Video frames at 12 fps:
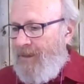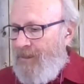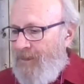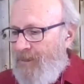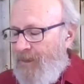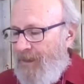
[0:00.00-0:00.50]

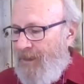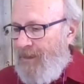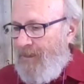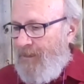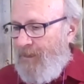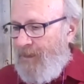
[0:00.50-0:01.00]
with
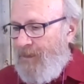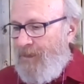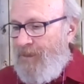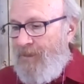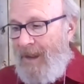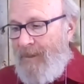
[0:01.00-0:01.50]

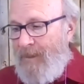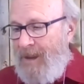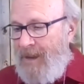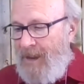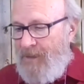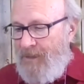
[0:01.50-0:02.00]
research
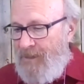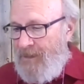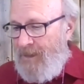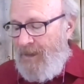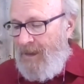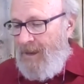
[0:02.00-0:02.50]

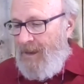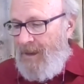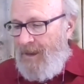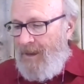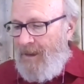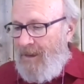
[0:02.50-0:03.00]
recommendations,
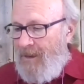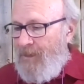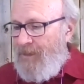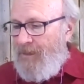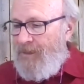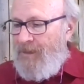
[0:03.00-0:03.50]

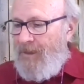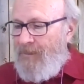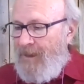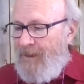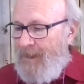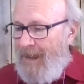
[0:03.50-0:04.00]
research on
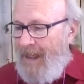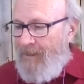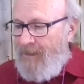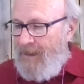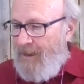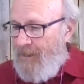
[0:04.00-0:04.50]
respite
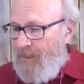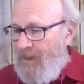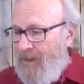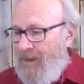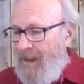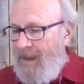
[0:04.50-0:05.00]

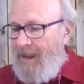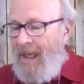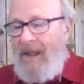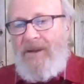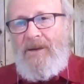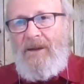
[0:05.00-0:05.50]
outcomes and
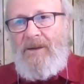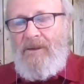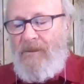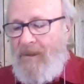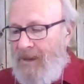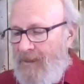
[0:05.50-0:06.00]
access to
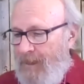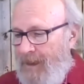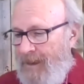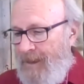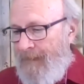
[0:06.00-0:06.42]
respite,